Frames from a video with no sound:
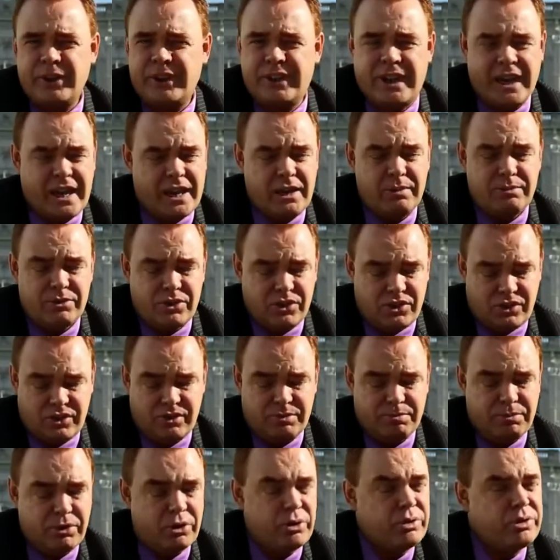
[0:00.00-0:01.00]

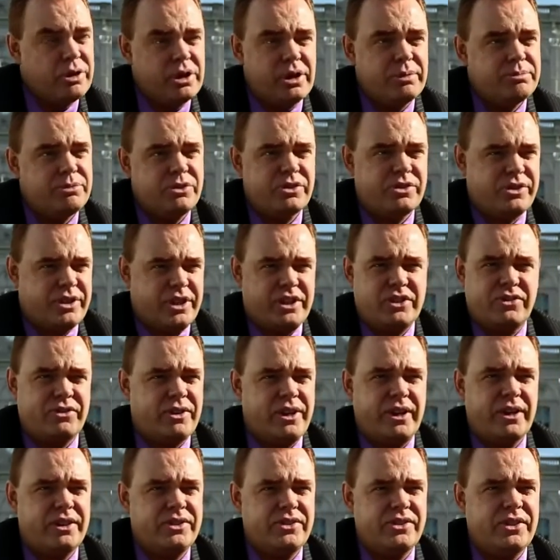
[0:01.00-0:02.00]
games, programs, text
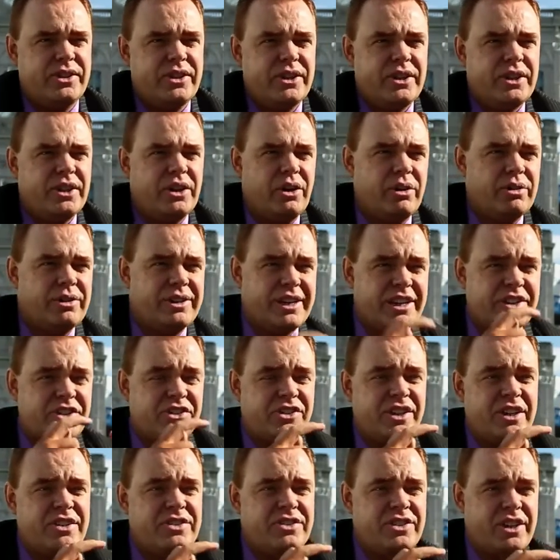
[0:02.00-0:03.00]
files on
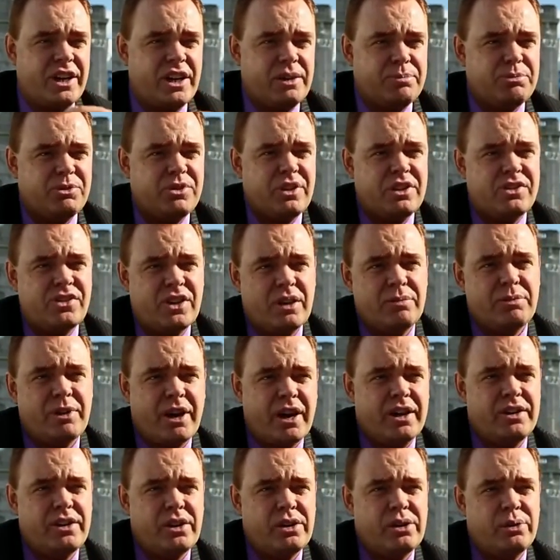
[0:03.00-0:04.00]
cassette tapes, the same
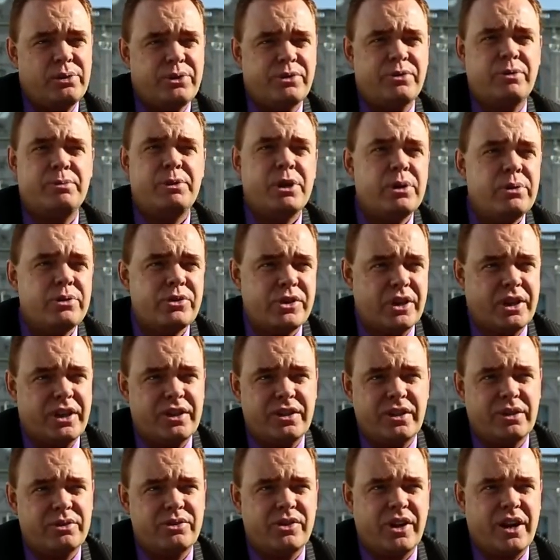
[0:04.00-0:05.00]
kind you use for music
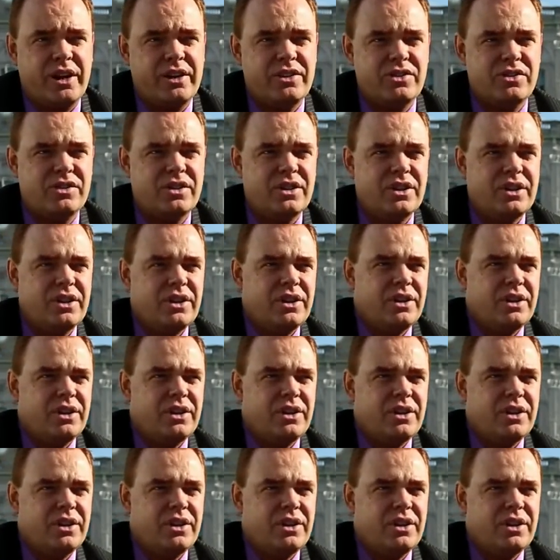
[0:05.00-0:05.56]
in those days.